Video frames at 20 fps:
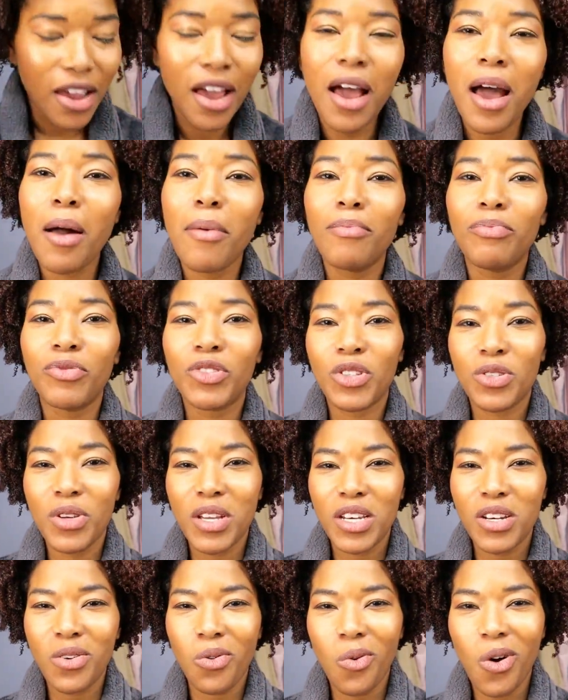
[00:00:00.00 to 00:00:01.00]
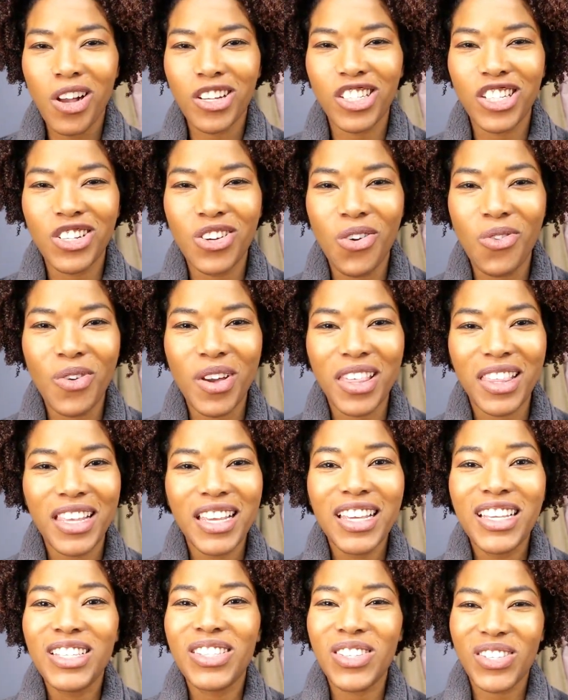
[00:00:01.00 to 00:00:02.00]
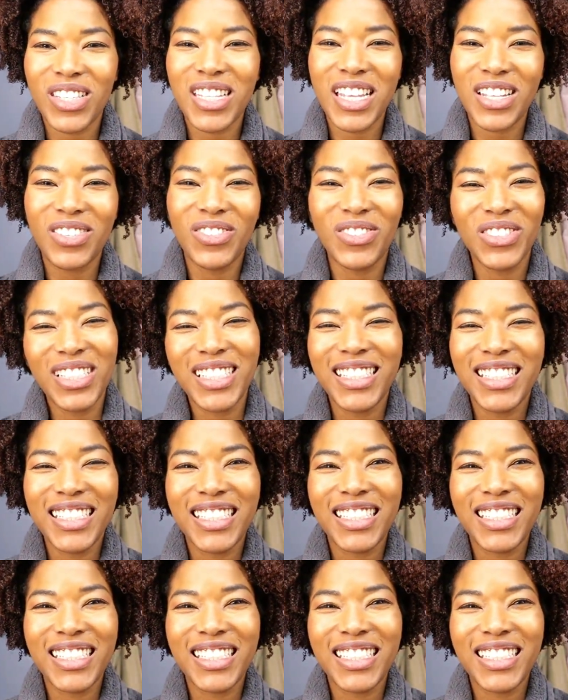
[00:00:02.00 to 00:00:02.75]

um, created a wash and go with. So stay tuned.